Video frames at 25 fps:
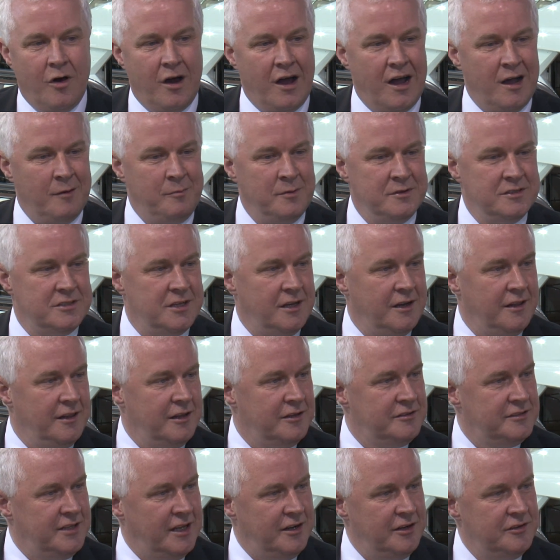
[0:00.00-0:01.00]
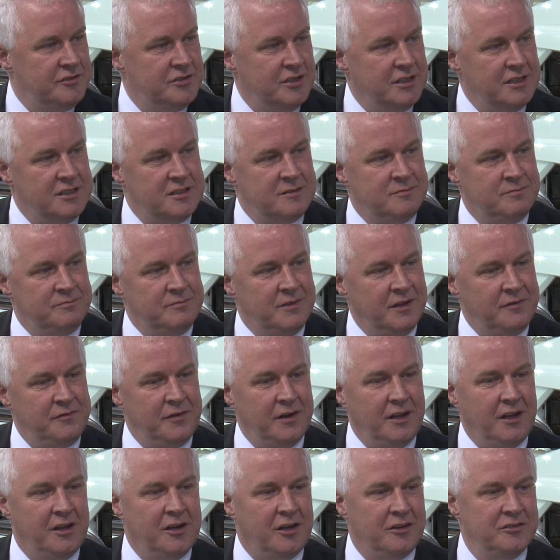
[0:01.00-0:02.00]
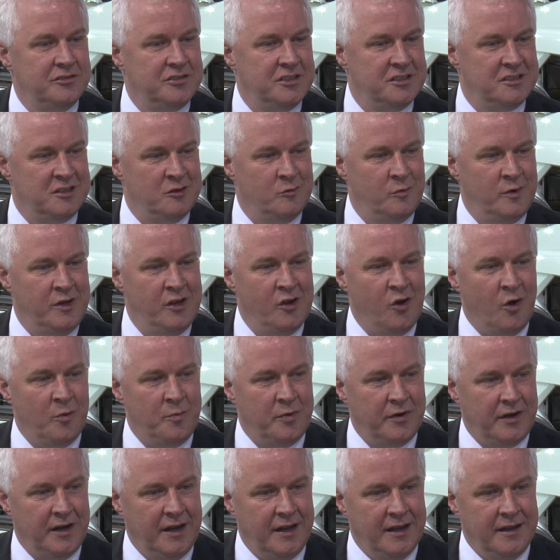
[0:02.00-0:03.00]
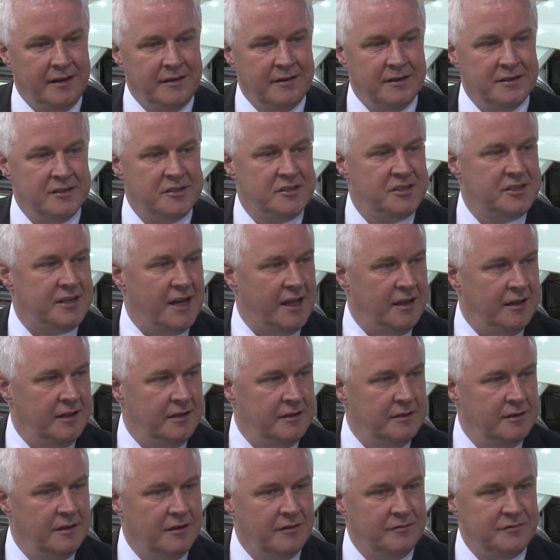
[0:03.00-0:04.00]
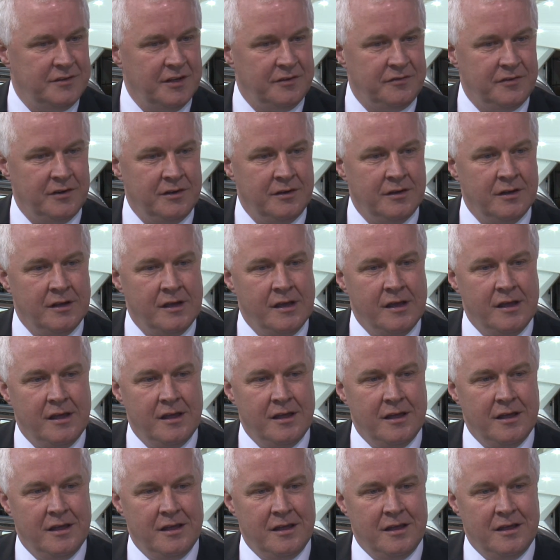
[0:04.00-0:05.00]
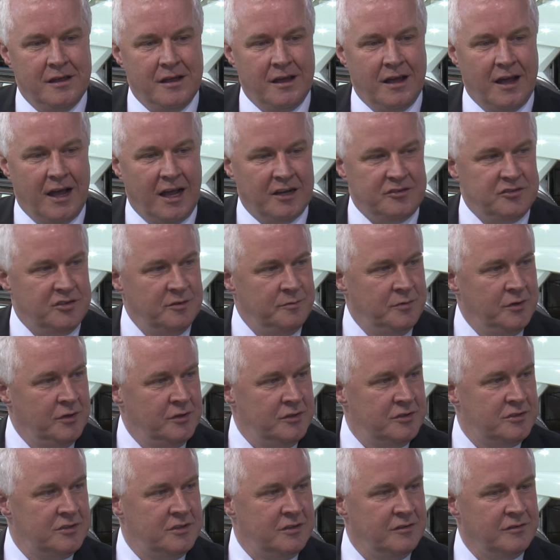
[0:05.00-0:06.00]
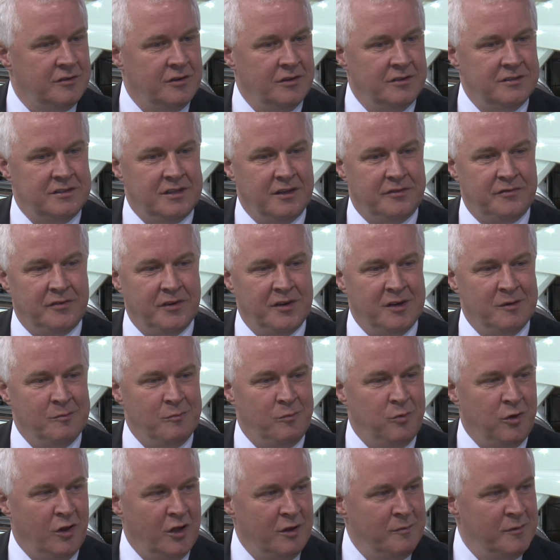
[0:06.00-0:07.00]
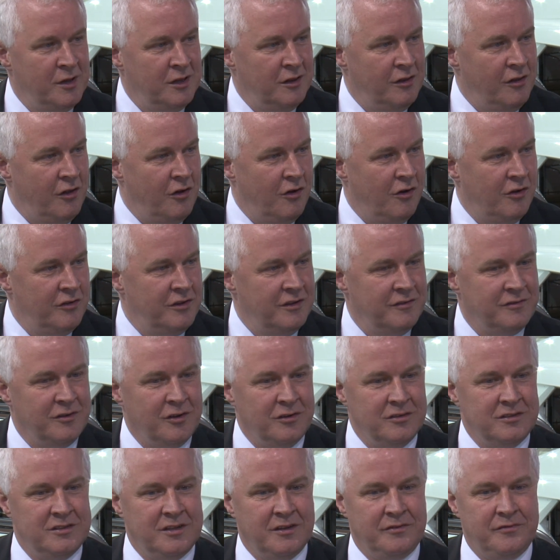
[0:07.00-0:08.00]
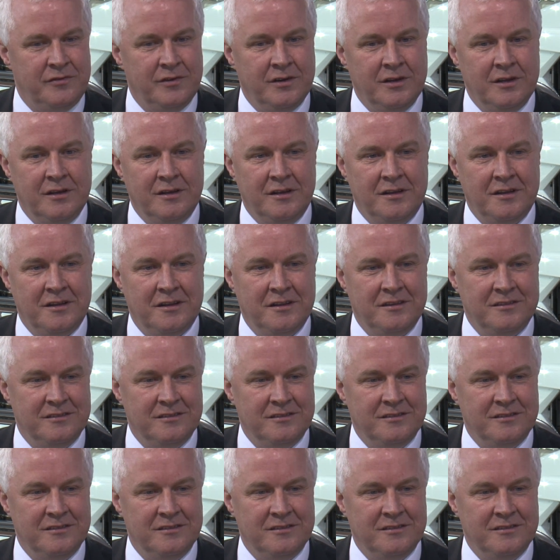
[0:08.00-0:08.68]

what happens in other territories. Different countries that we operate in and sell in have different attributes. They've got different employment law, they've got different